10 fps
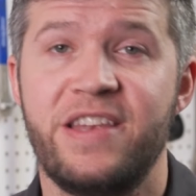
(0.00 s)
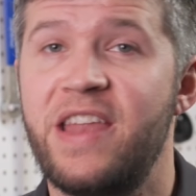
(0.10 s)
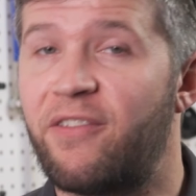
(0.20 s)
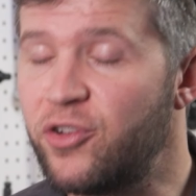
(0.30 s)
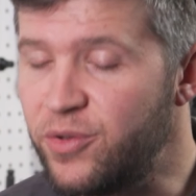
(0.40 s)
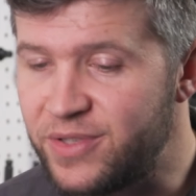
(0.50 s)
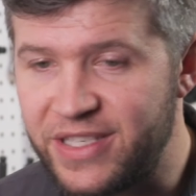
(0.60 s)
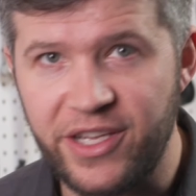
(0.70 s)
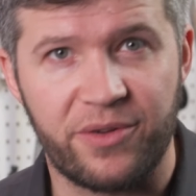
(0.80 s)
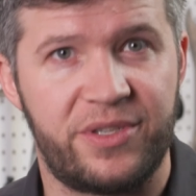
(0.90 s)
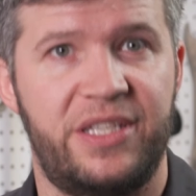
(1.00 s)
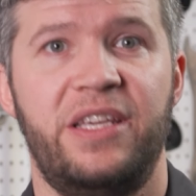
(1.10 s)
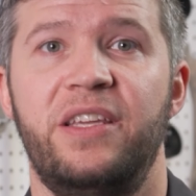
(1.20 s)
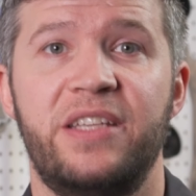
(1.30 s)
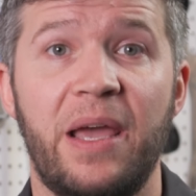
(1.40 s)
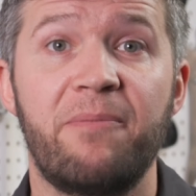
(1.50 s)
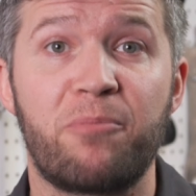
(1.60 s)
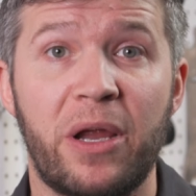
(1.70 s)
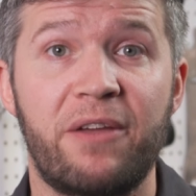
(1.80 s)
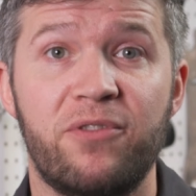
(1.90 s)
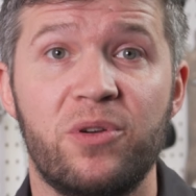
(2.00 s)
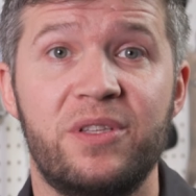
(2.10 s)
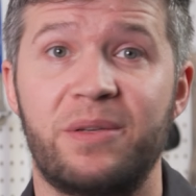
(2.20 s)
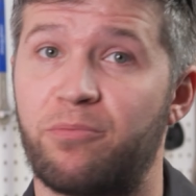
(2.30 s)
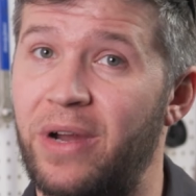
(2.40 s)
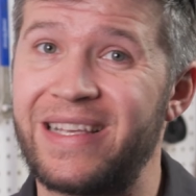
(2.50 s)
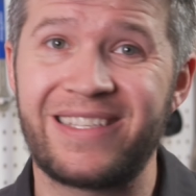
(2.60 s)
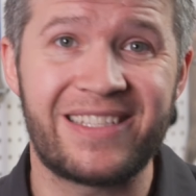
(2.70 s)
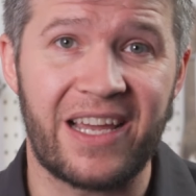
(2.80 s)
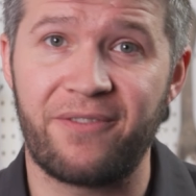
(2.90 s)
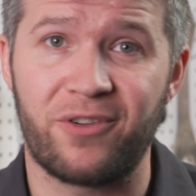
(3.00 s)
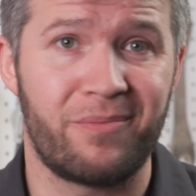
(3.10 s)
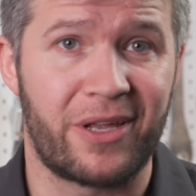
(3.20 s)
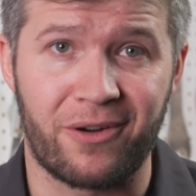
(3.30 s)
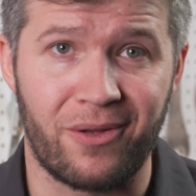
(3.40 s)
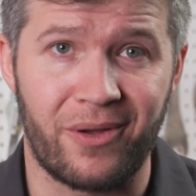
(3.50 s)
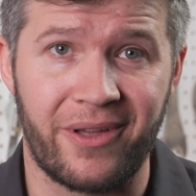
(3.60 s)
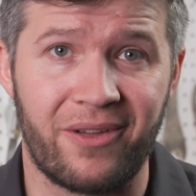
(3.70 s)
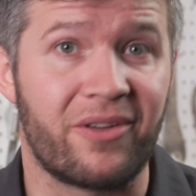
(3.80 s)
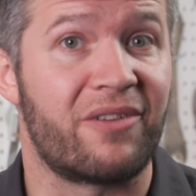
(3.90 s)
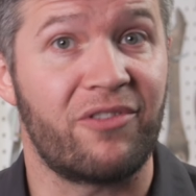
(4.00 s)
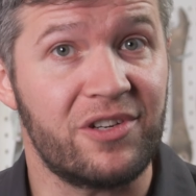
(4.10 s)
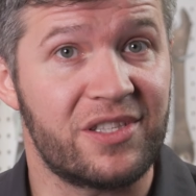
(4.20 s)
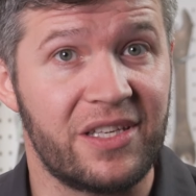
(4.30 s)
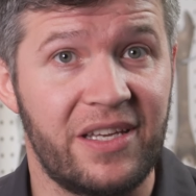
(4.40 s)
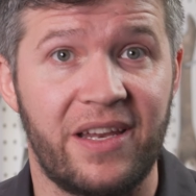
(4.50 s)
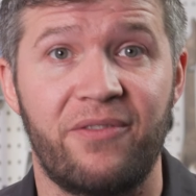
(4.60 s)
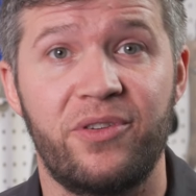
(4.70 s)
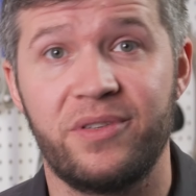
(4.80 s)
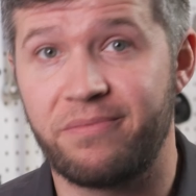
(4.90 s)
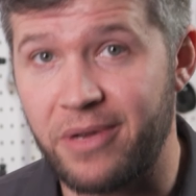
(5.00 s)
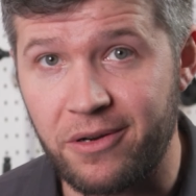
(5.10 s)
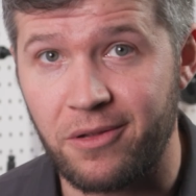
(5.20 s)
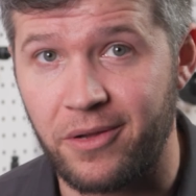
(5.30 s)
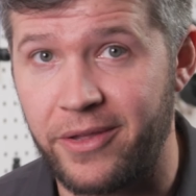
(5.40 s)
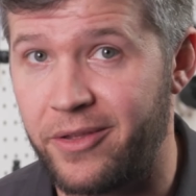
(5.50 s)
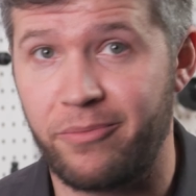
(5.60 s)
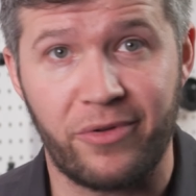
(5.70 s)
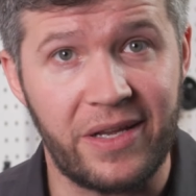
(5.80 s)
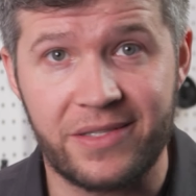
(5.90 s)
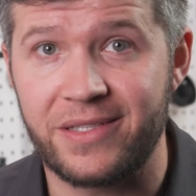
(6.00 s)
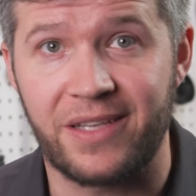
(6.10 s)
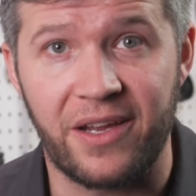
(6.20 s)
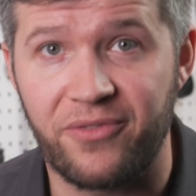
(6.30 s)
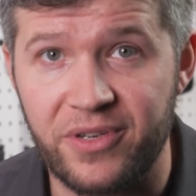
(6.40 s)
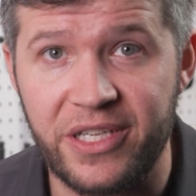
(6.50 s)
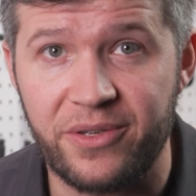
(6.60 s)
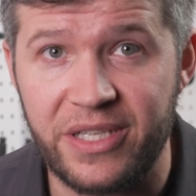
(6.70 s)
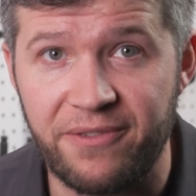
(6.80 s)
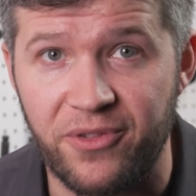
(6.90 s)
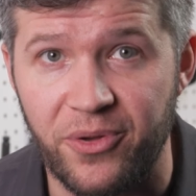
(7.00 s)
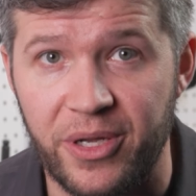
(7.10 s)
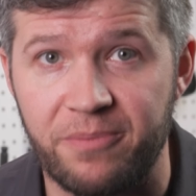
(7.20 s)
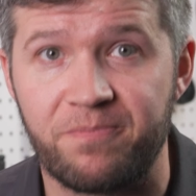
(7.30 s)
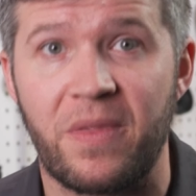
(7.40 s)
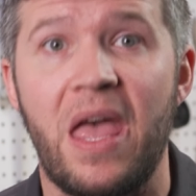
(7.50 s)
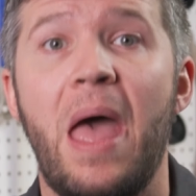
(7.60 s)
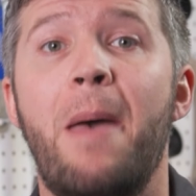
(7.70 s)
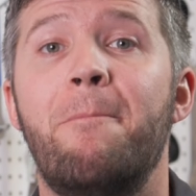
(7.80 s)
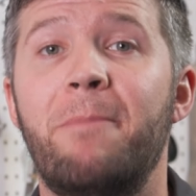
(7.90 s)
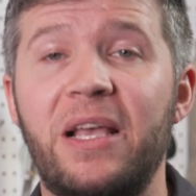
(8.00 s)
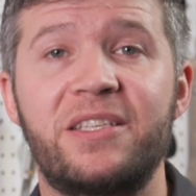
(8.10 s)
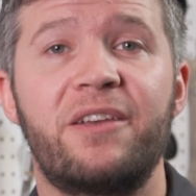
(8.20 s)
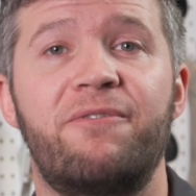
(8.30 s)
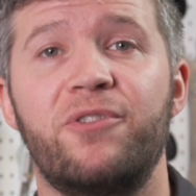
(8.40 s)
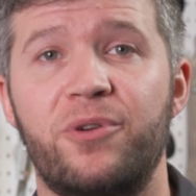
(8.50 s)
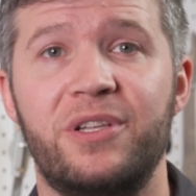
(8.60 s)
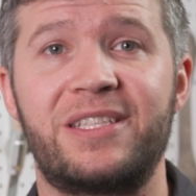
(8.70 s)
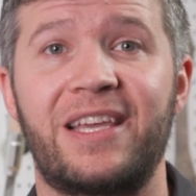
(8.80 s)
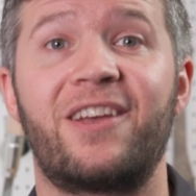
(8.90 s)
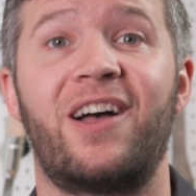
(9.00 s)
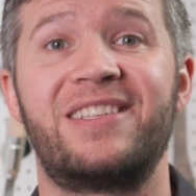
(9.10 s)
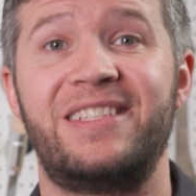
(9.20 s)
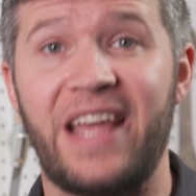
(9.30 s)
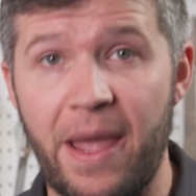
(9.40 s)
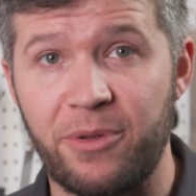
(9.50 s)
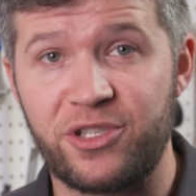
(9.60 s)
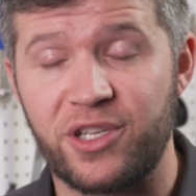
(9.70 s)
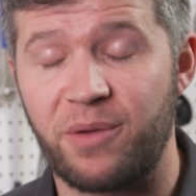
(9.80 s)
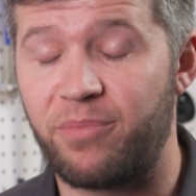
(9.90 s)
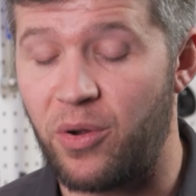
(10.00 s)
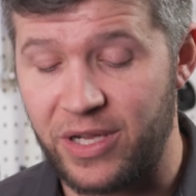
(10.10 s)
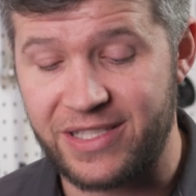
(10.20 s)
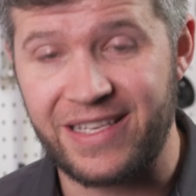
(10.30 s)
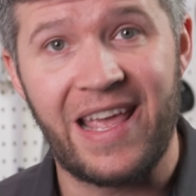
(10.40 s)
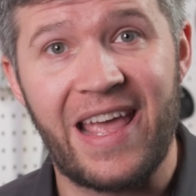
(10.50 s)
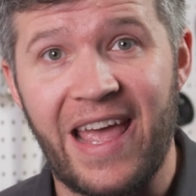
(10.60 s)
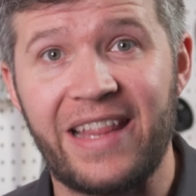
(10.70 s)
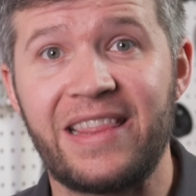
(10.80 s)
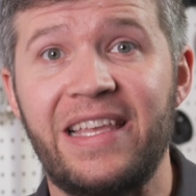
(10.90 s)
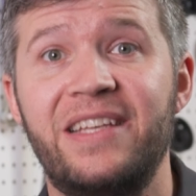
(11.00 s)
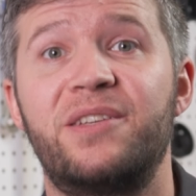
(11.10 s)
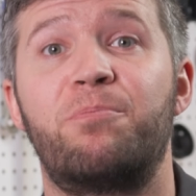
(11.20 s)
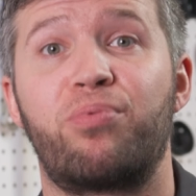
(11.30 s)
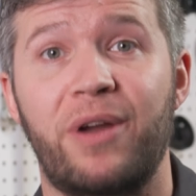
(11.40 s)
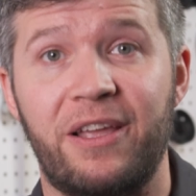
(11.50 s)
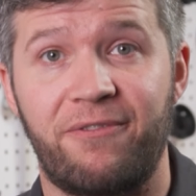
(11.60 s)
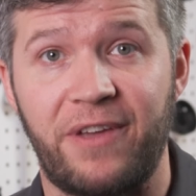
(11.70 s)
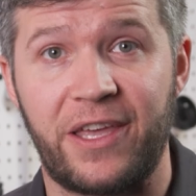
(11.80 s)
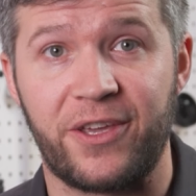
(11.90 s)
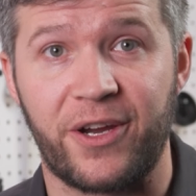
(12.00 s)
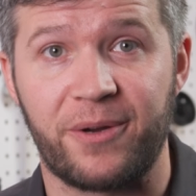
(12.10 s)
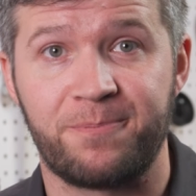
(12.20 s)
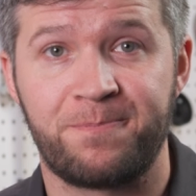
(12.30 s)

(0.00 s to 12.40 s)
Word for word: Never use D O T-type brake fluids in brakes designed for mineral oil. Conversely, never use mineral oil in brakes designed for D O T fluid. Mixing fluids can cause damage to components and lead to brake failure.